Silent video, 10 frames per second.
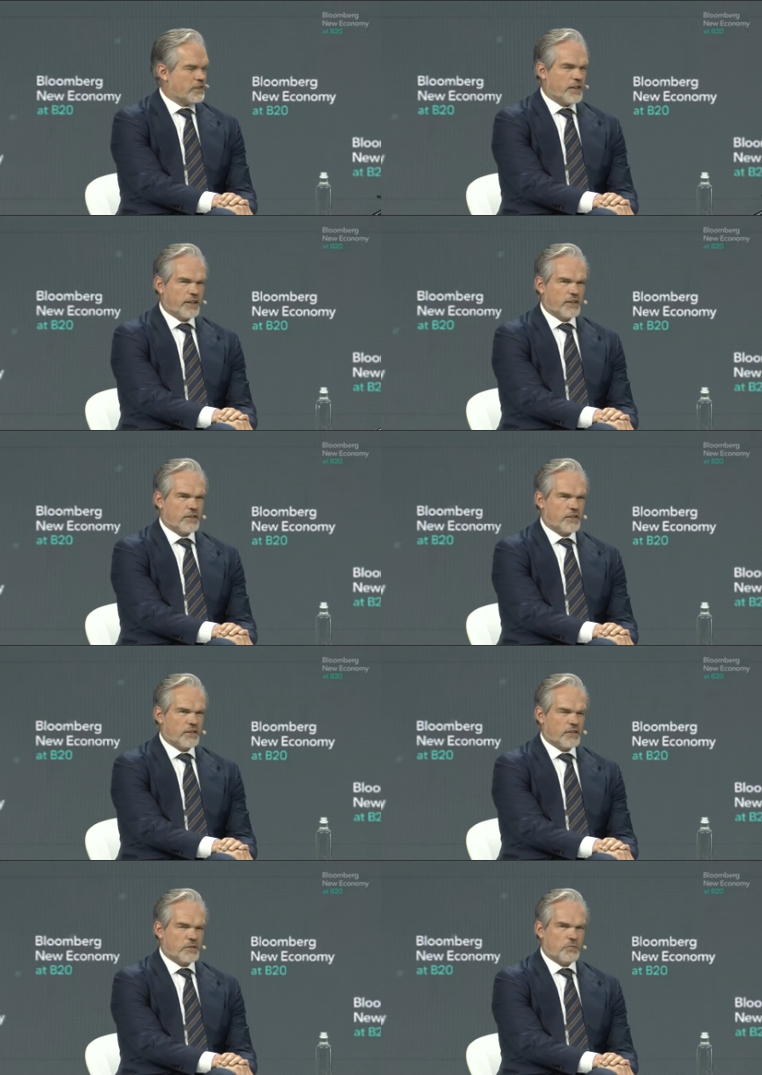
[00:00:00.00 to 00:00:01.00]
And
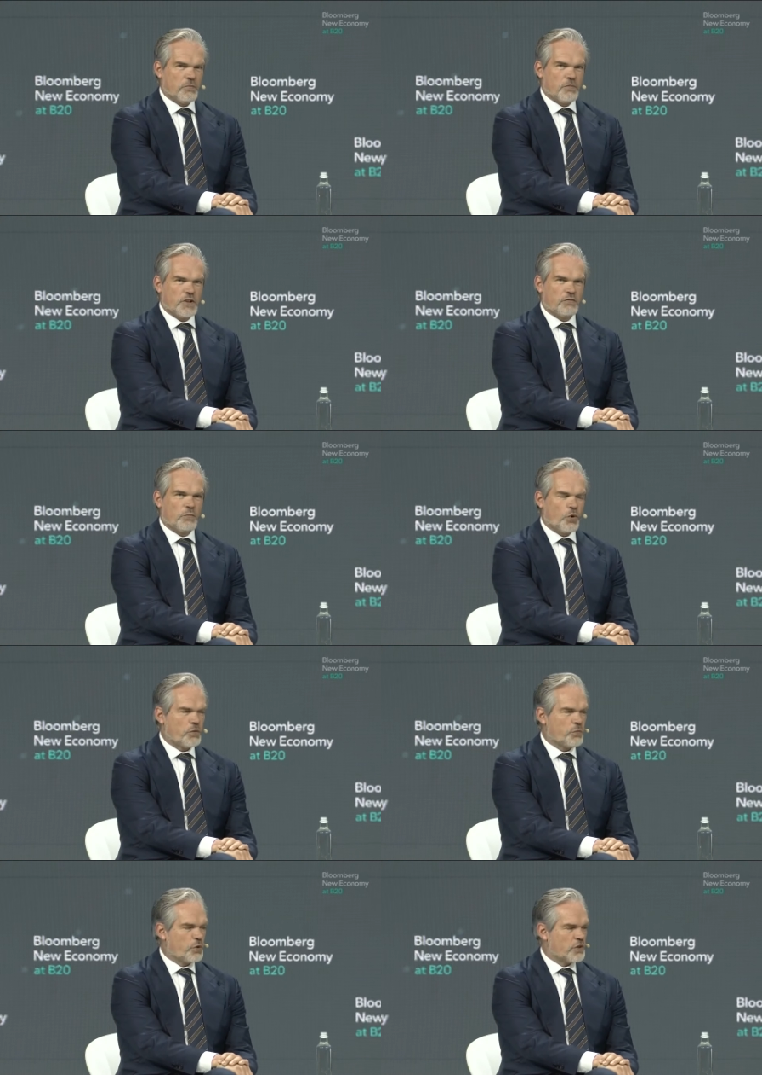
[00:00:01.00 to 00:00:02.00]
the even more
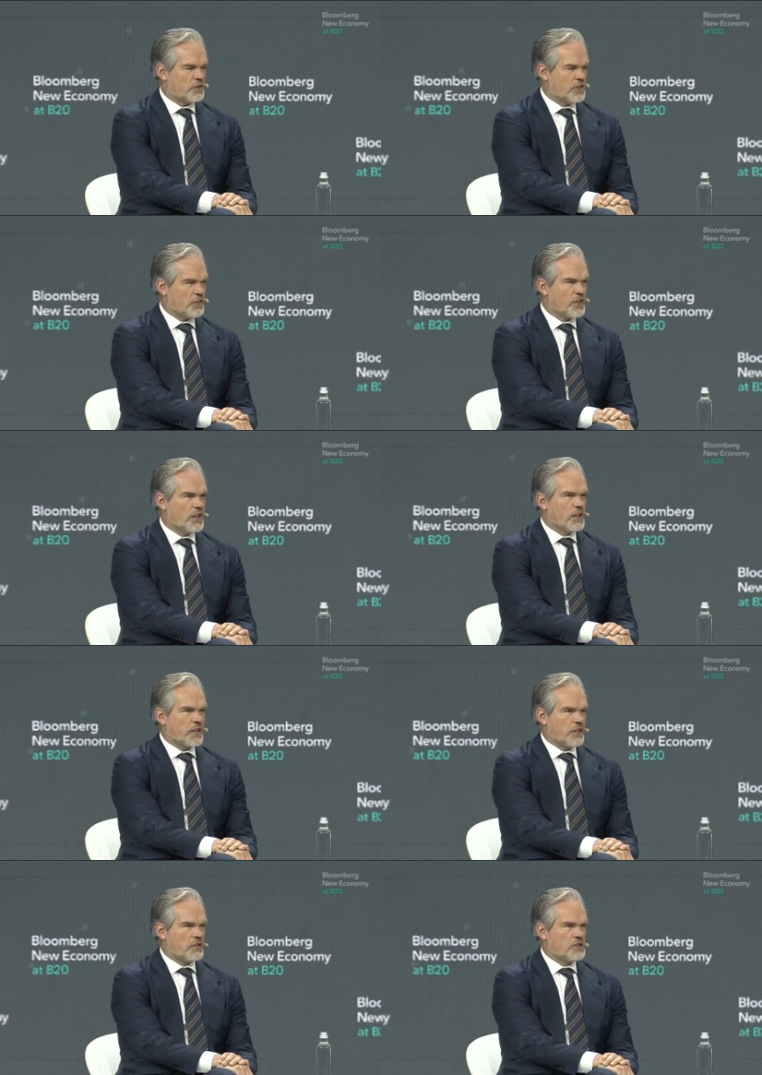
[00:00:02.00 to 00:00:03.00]
important is,
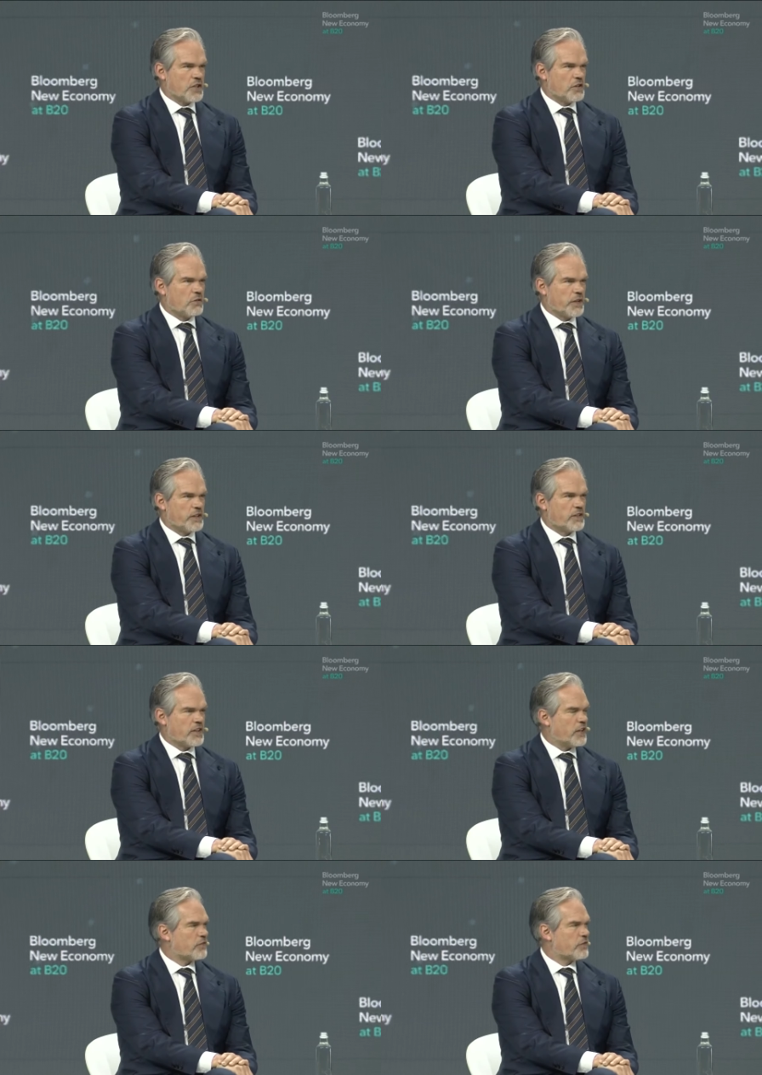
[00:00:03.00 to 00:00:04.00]
can you generate
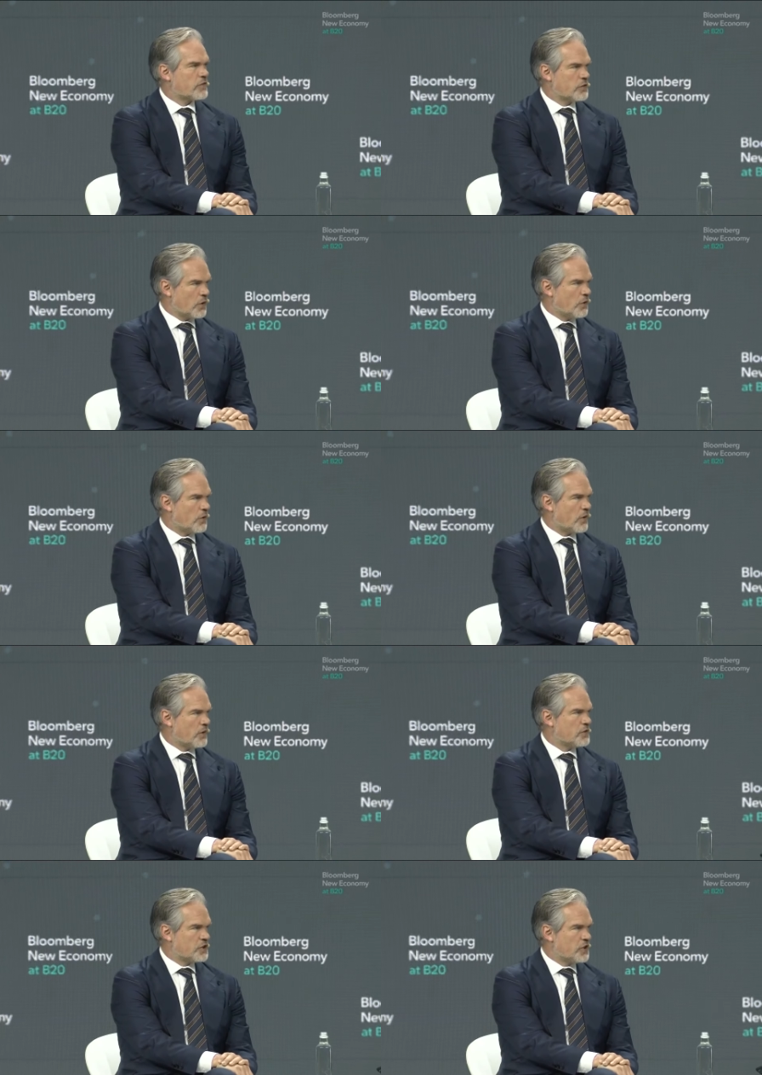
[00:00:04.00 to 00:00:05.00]
enough growth,
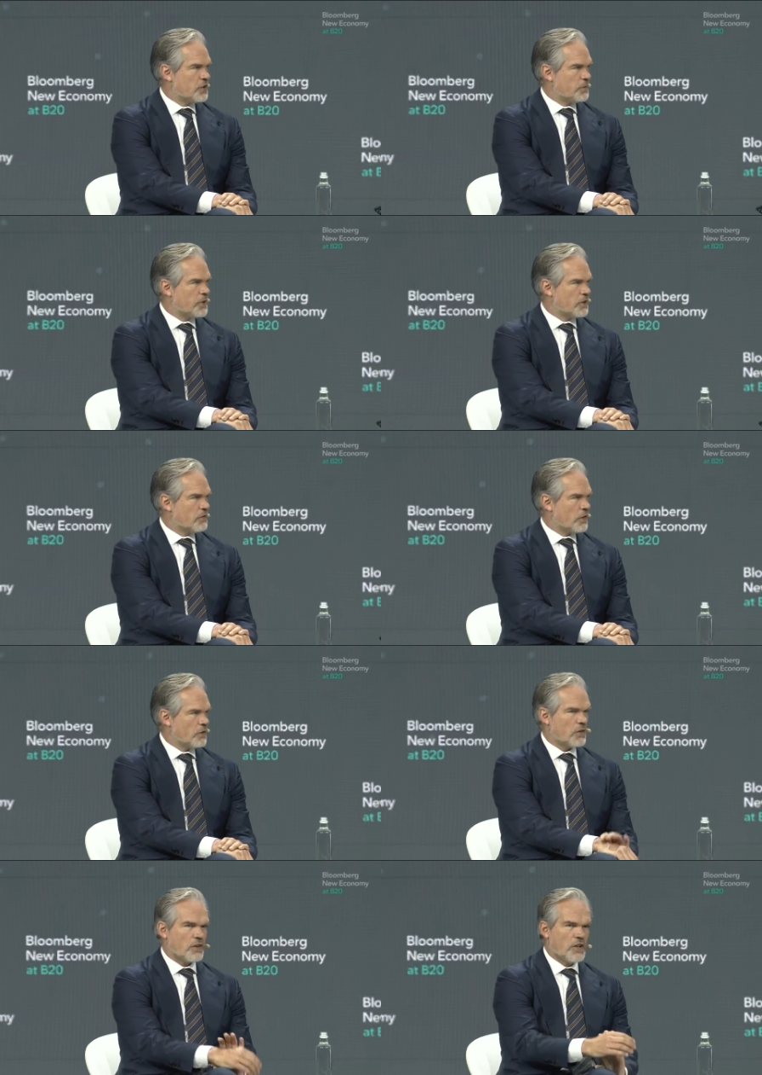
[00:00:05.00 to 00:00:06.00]
GDP
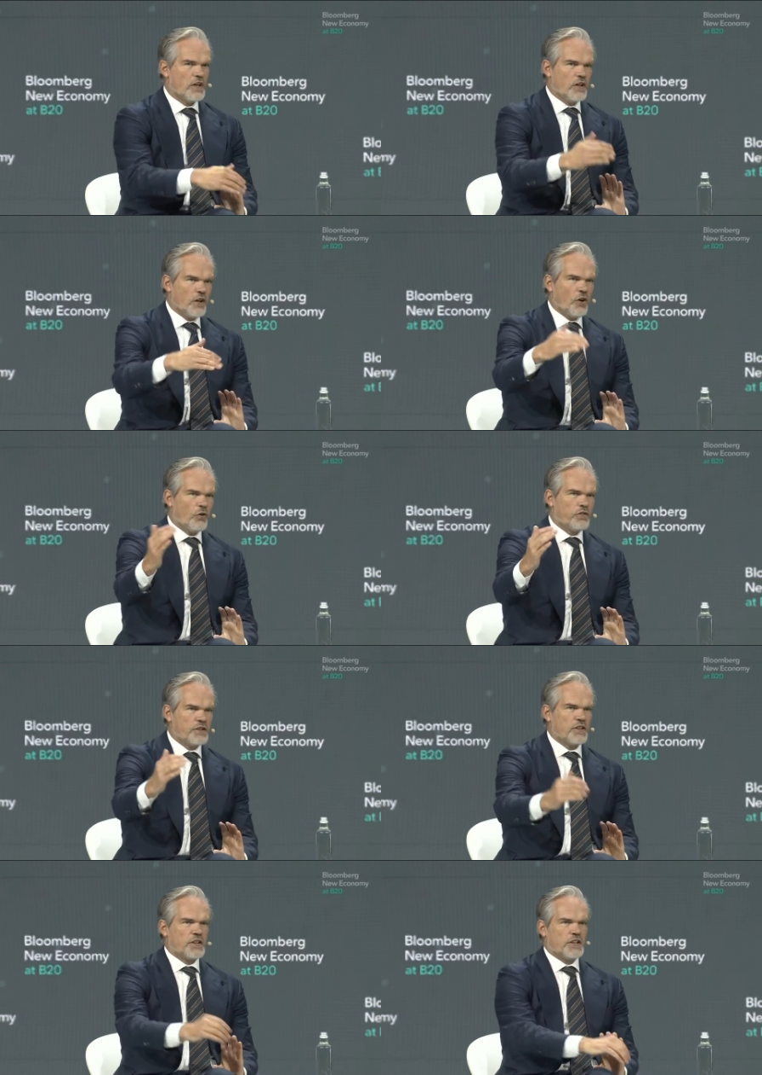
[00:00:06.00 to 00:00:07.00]
growth, over
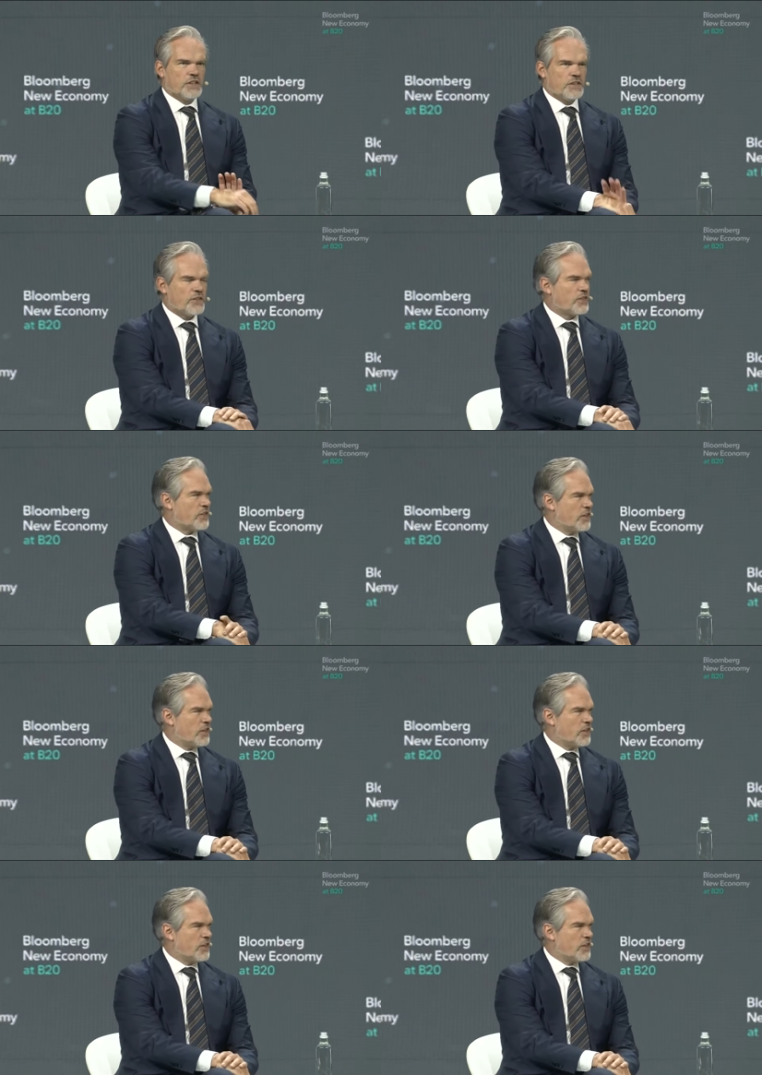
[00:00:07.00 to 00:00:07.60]
the years,